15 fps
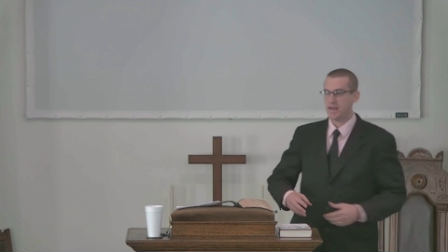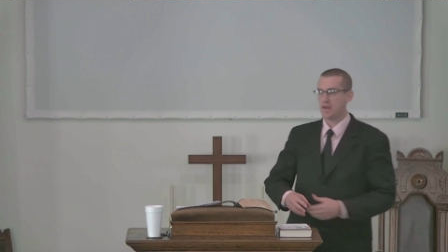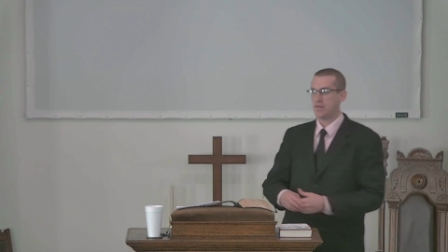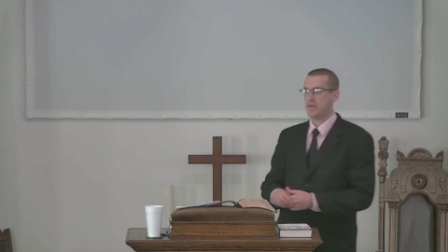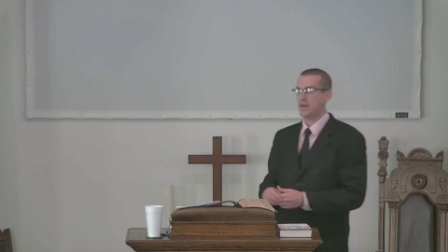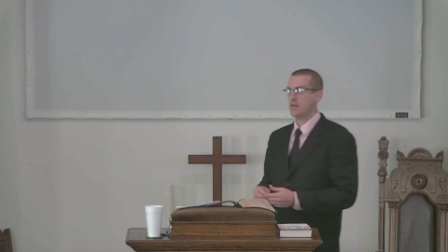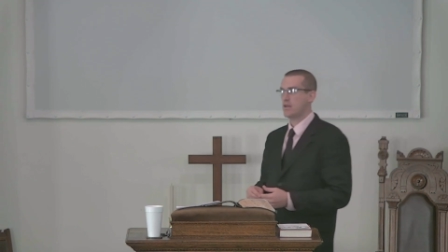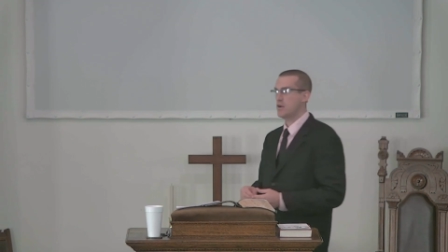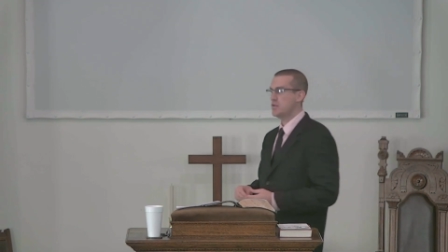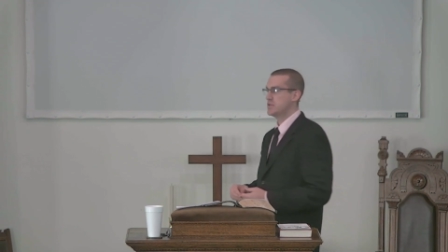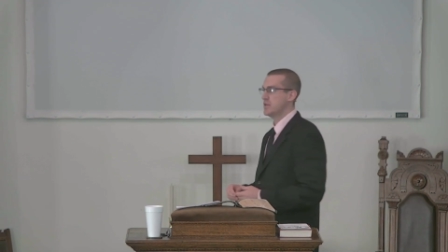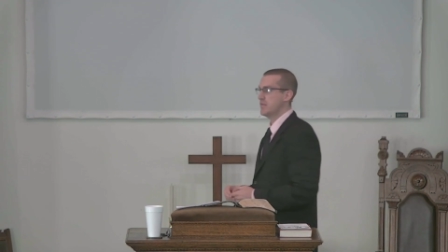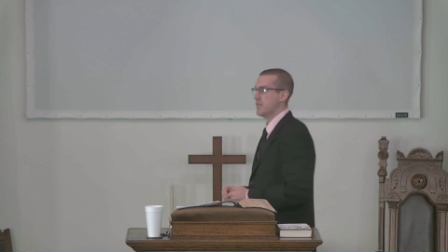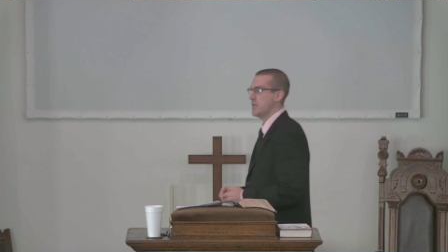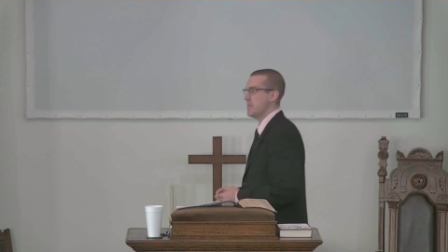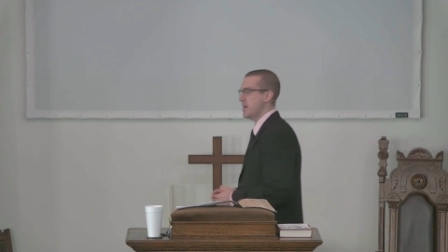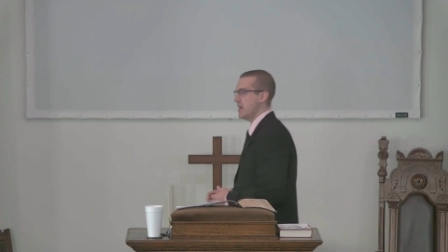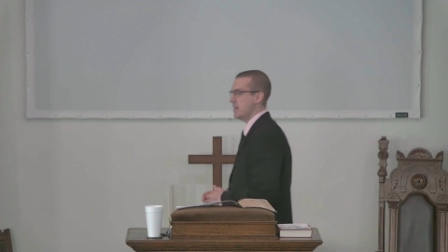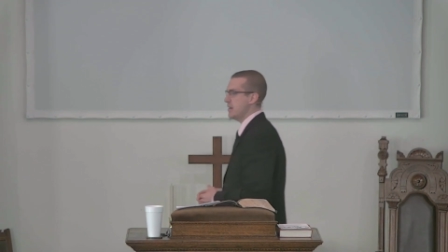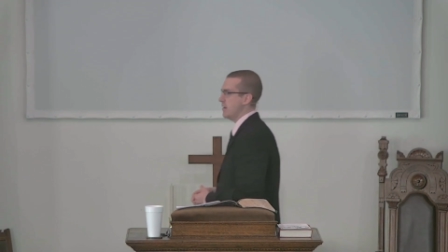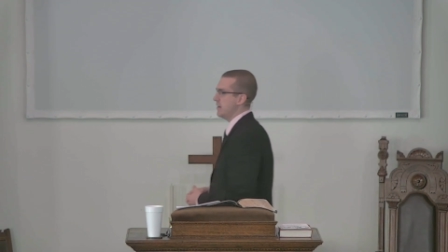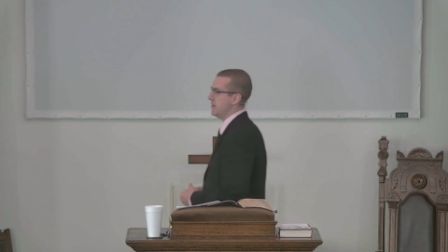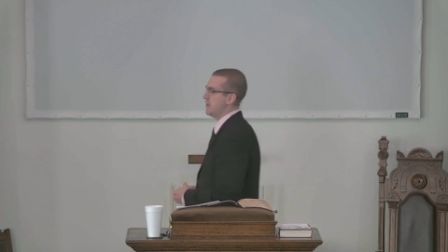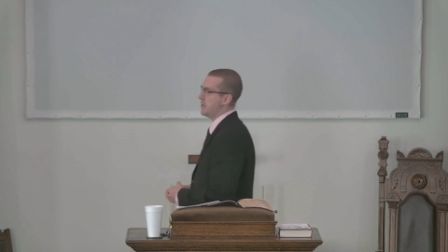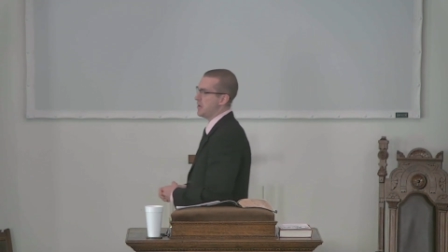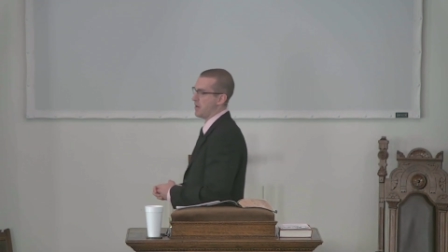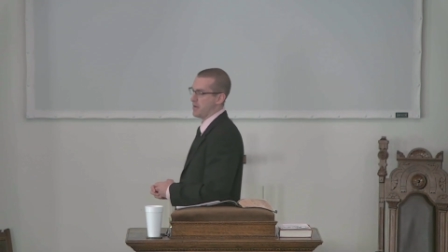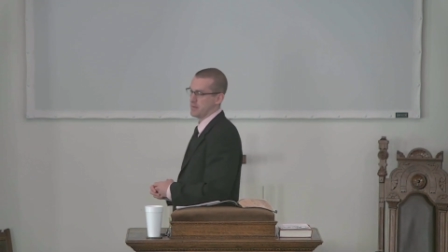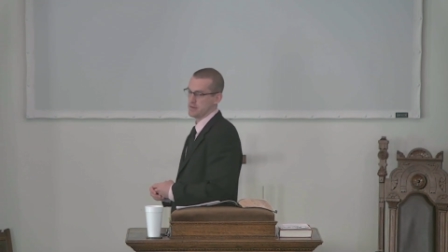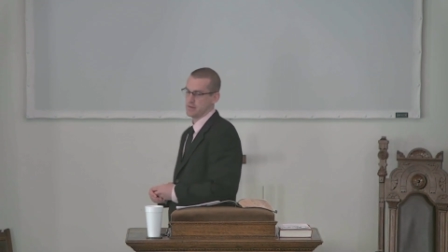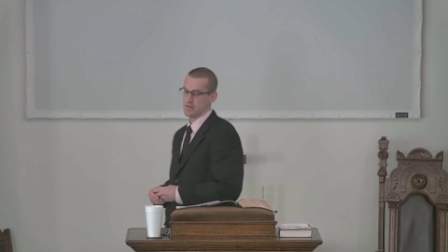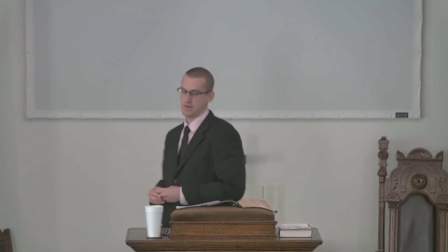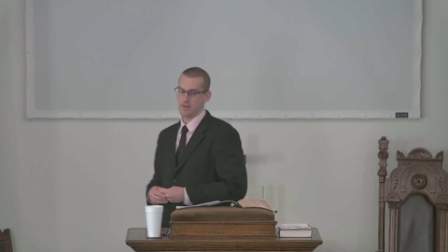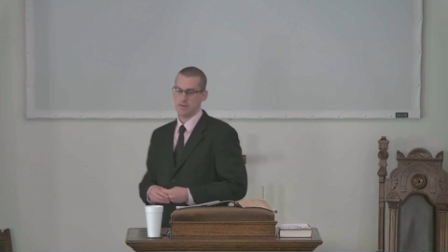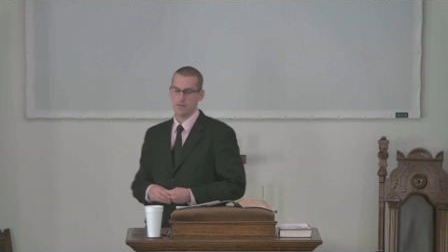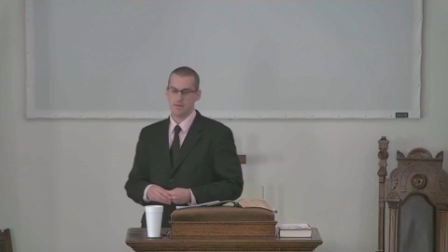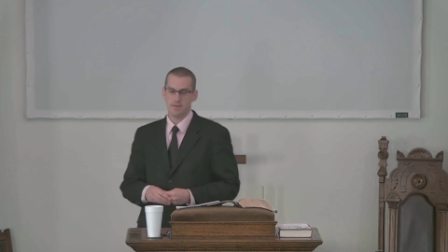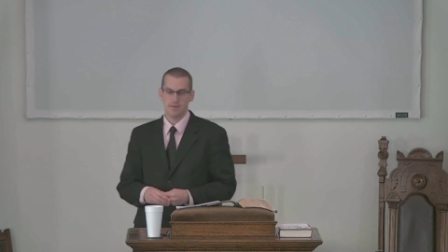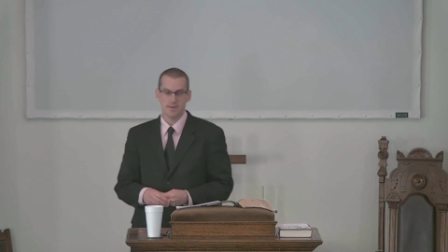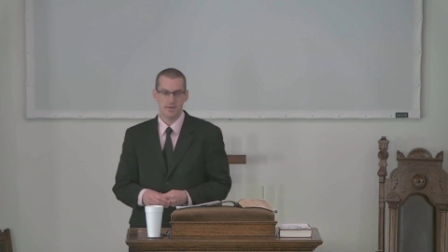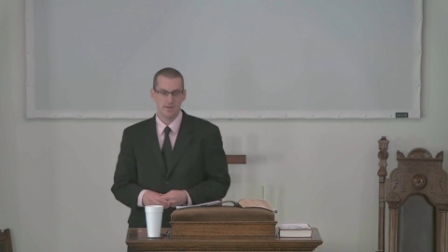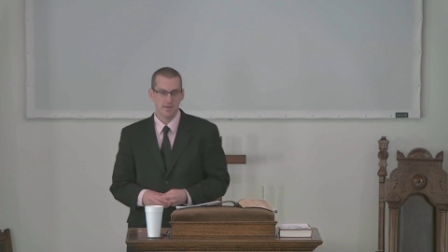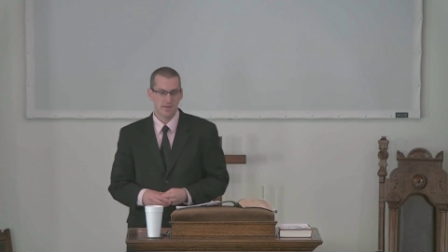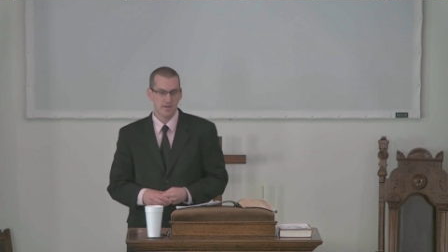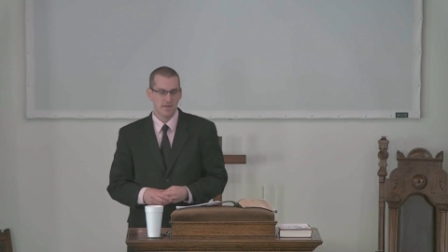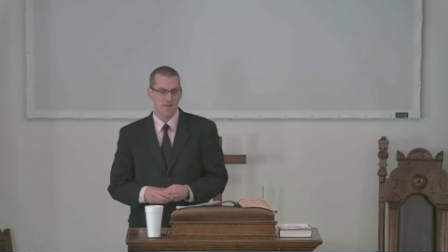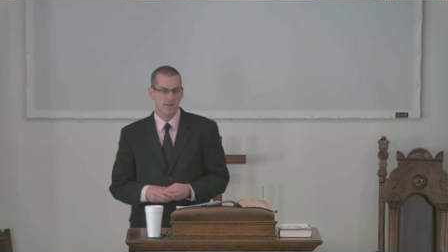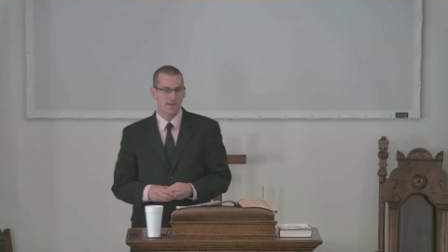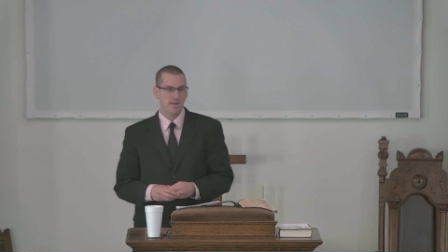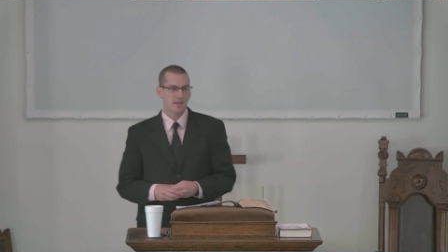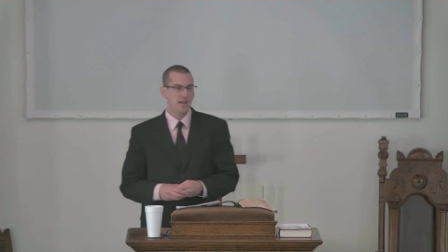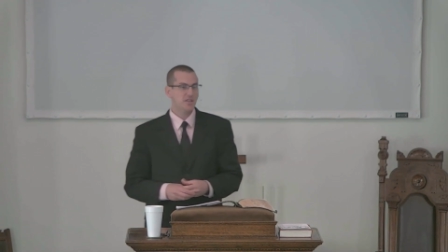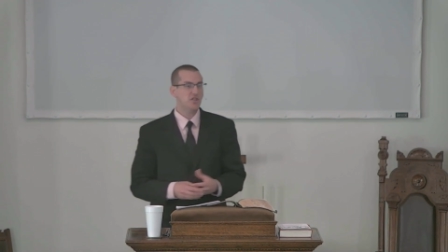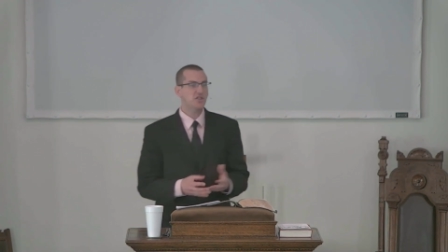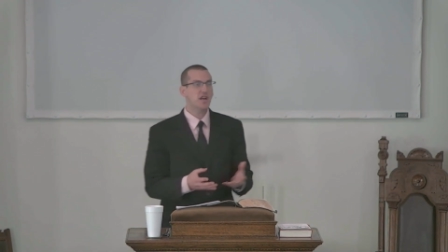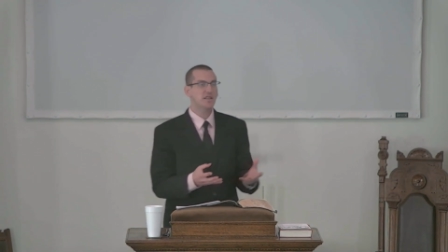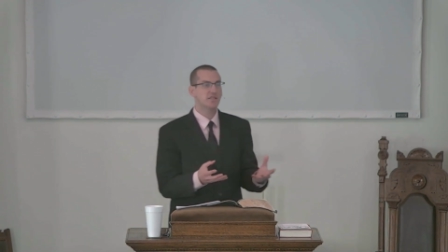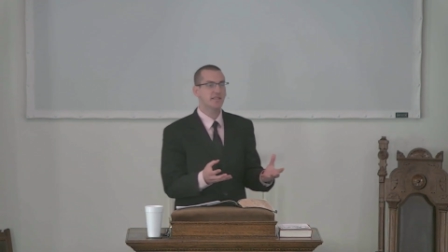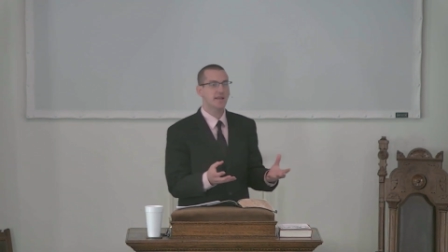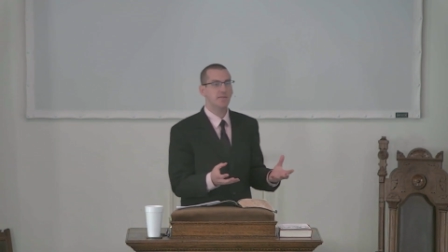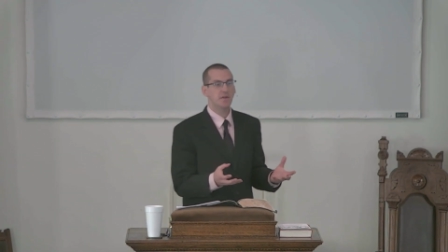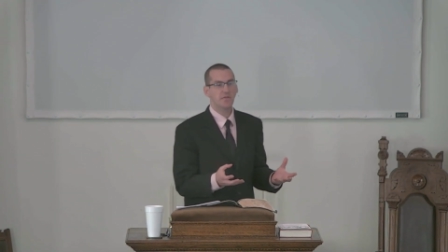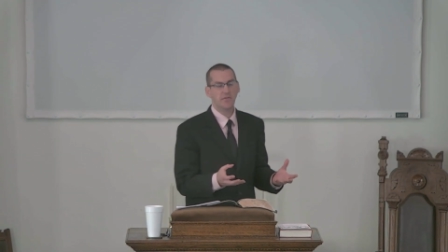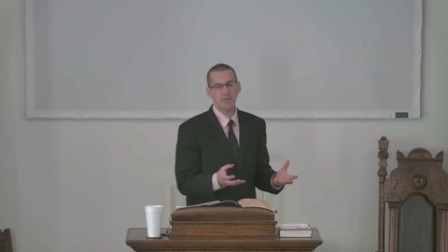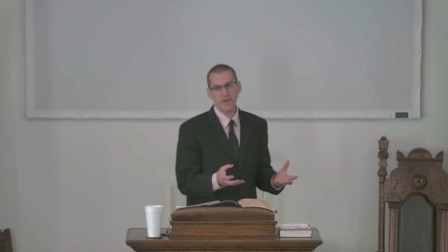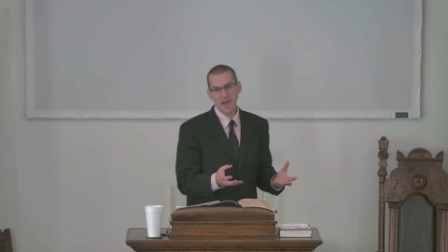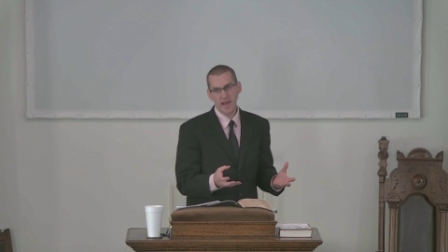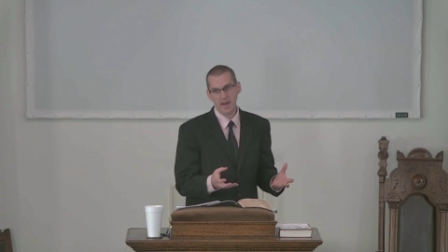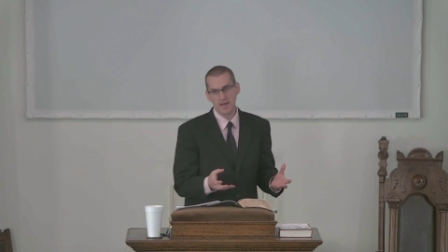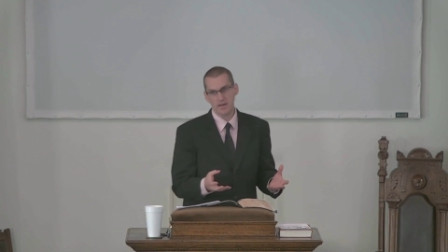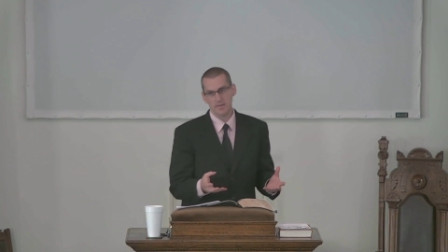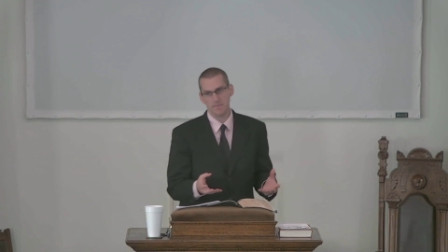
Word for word: many a theologian for many a years. It just doesn't seem to fit,